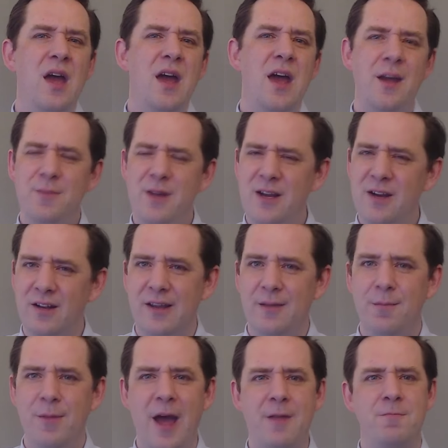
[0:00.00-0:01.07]
Admittedly,
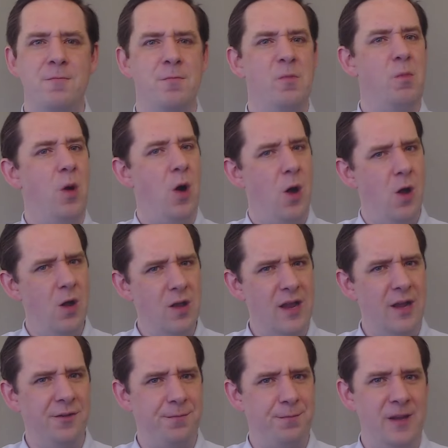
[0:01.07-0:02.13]
that all
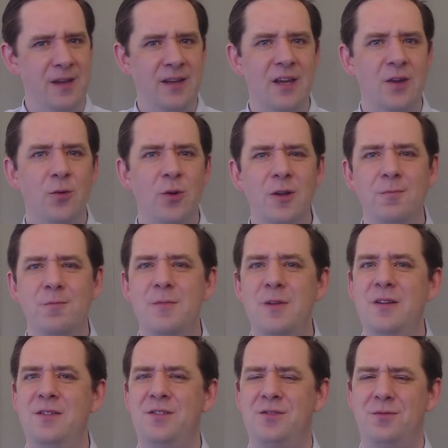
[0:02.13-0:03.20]
else being equal
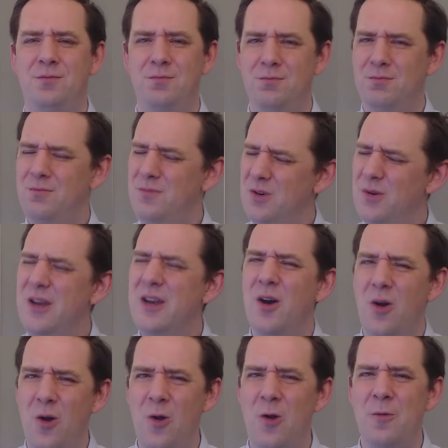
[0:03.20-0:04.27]
is doing
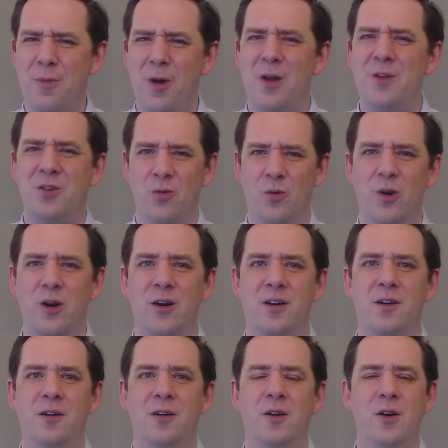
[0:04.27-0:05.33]
a whole bunch of work.
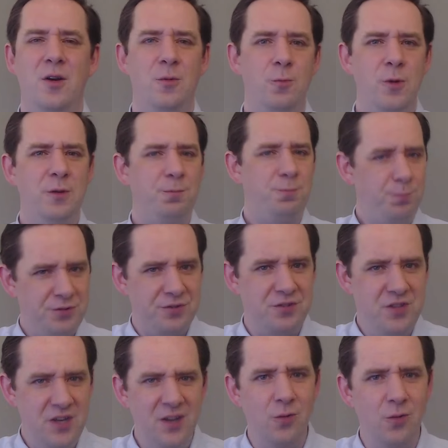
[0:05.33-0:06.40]
We
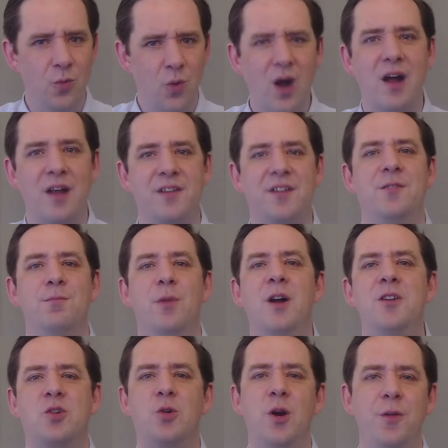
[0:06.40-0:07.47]
still want as
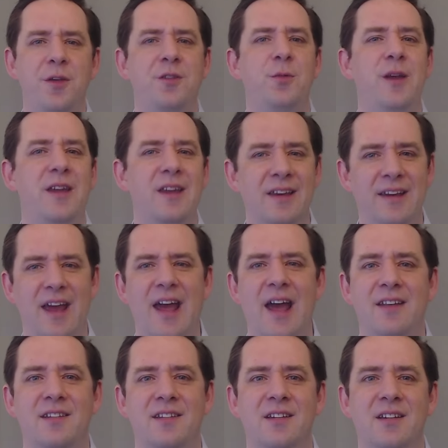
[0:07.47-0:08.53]
much growth as we can
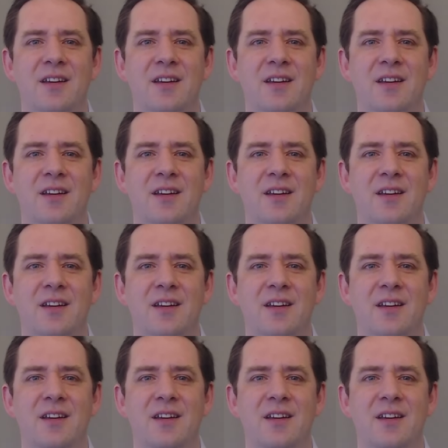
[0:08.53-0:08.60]
get,